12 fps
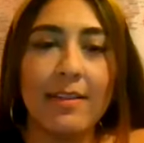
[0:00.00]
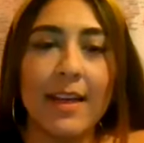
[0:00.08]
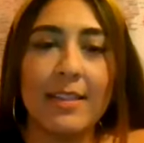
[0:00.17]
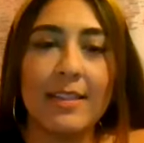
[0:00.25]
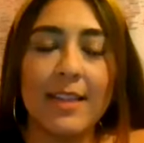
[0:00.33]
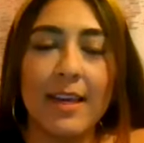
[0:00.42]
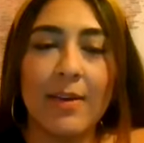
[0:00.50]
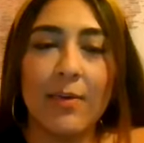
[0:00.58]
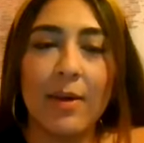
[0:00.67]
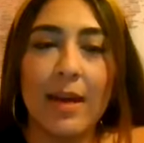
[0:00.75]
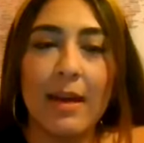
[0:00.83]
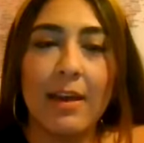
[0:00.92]
that's like,
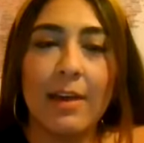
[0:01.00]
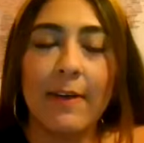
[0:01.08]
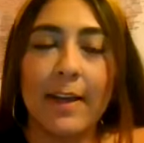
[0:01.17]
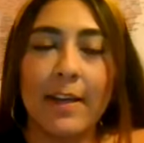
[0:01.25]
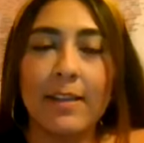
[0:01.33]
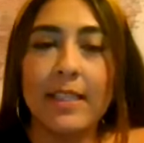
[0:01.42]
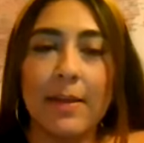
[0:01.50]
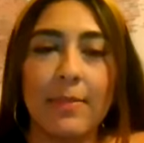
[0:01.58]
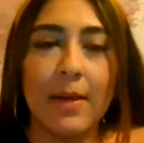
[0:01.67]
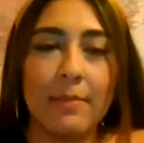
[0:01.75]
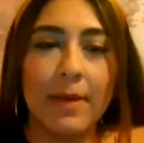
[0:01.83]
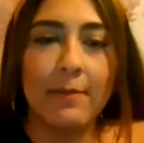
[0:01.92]
if I could sum
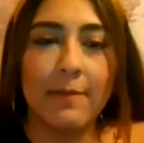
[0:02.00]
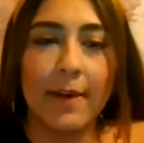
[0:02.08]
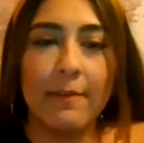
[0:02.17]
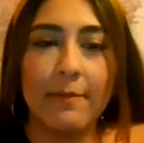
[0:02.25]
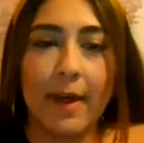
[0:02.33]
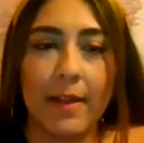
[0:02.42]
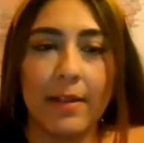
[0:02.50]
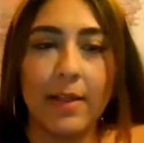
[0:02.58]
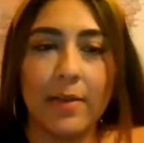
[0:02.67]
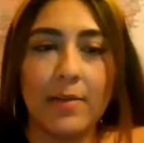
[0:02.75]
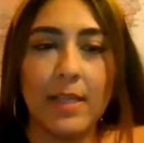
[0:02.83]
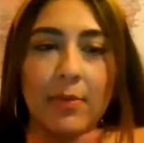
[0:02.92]
up my 5
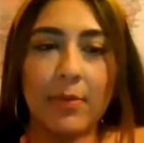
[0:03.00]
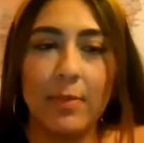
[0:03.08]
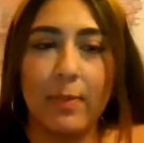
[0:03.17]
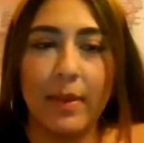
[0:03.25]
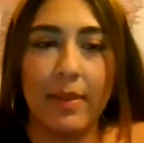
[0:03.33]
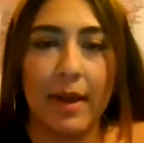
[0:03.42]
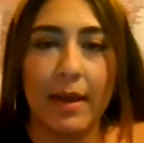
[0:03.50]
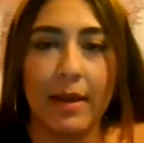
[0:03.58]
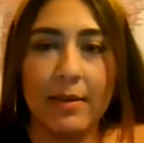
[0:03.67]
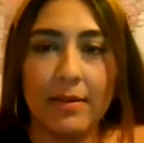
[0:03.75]
values, it would be that.